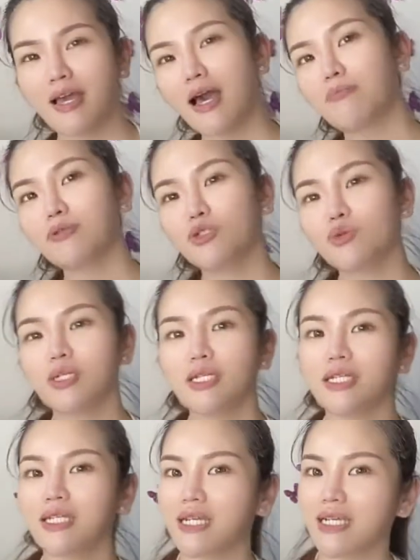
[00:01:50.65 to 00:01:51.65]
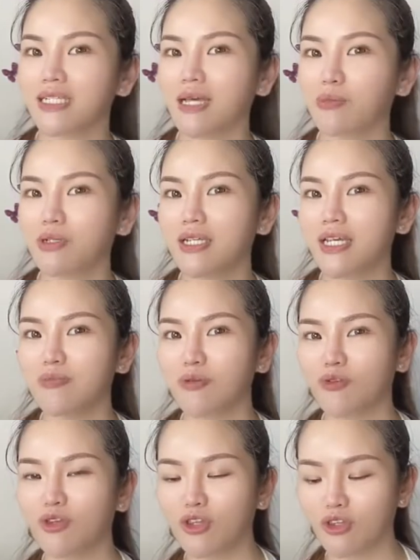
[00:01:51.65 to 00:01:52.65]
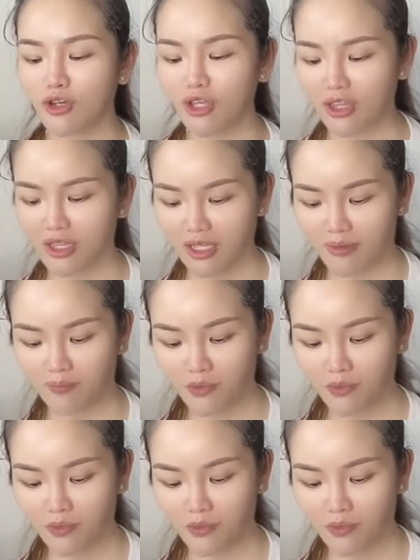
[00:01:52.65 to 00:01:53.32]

up to it in the next couple of days before the 30th here.